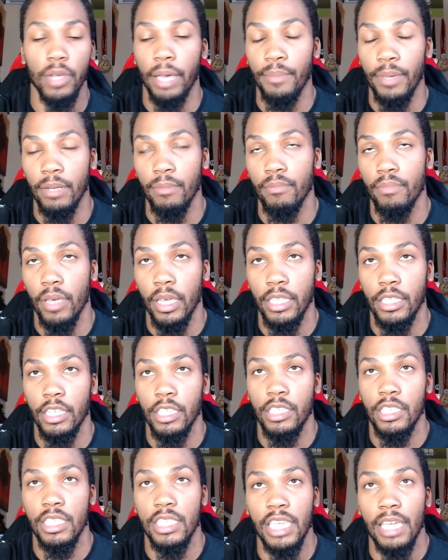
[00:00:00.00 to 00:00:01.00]
I mean,
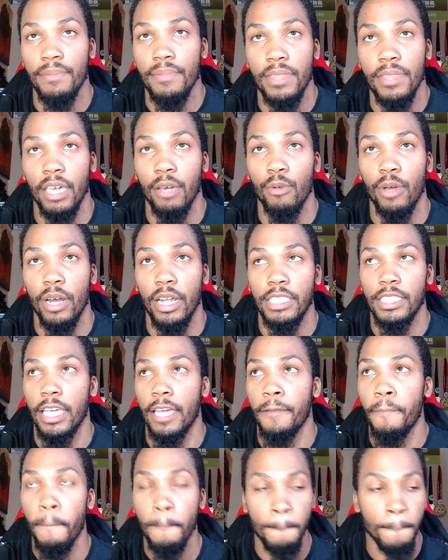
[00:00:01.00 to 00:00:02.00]
it's the same thing, what I
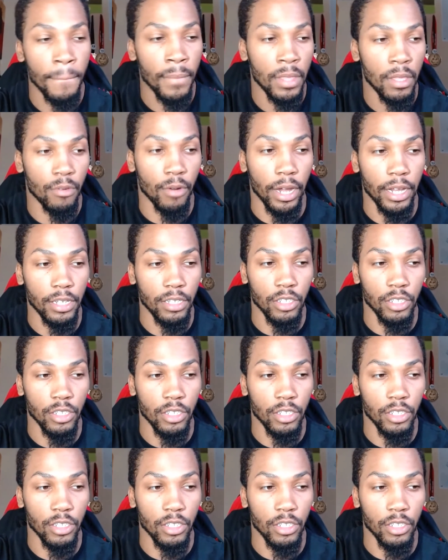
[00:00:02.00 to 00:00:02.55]
said, right?